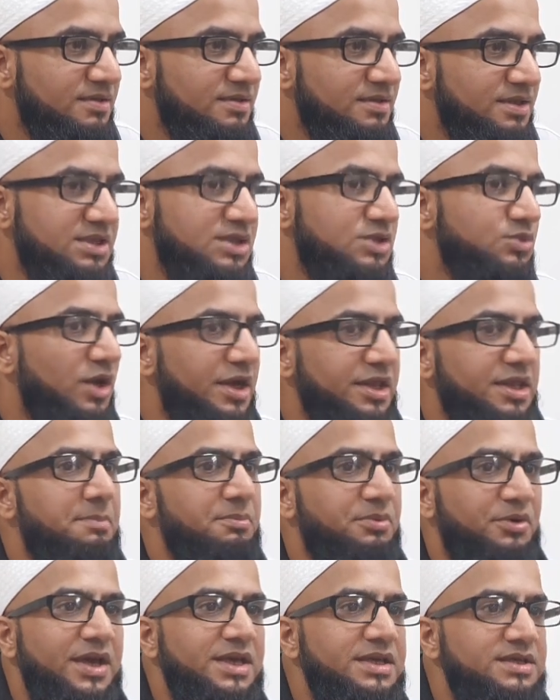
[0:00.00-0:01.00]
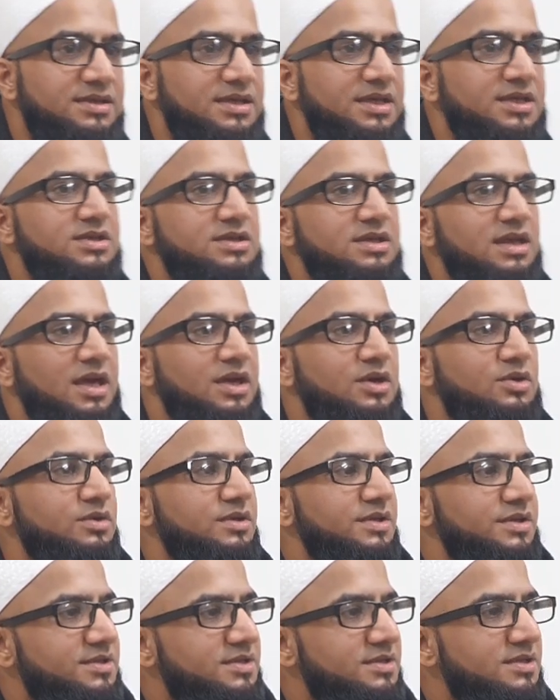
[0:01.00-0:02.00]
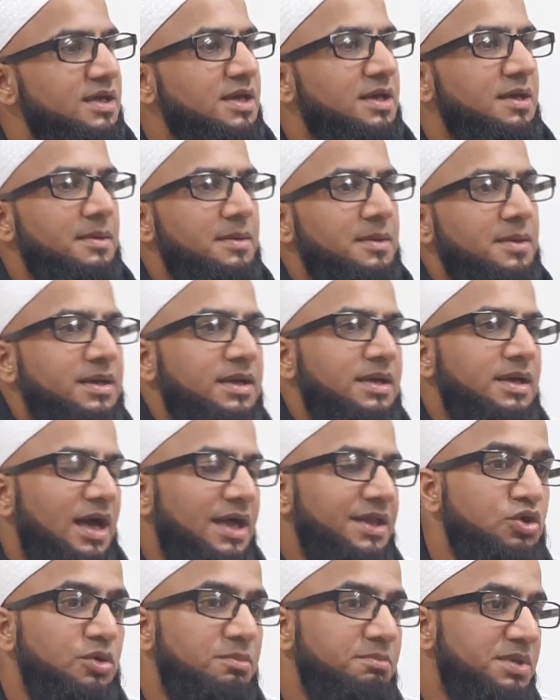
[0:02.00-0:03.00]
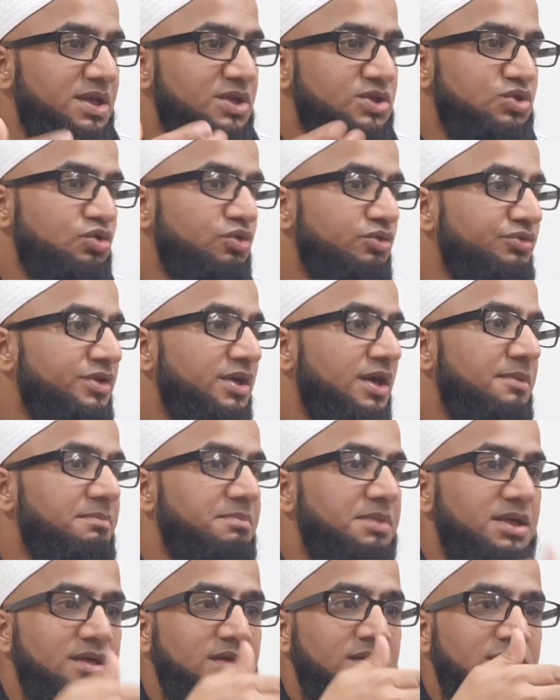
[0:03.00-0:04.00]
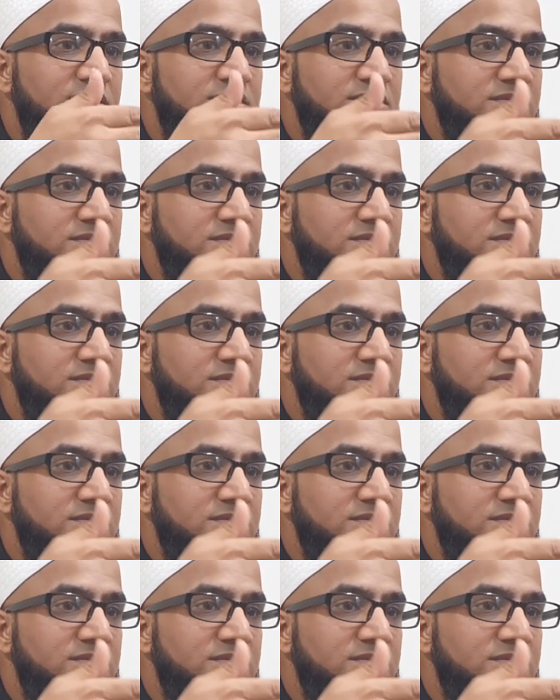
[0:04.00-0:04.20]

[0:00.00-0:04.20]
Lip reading: This is why they praise. They just like all this. And Sufi and be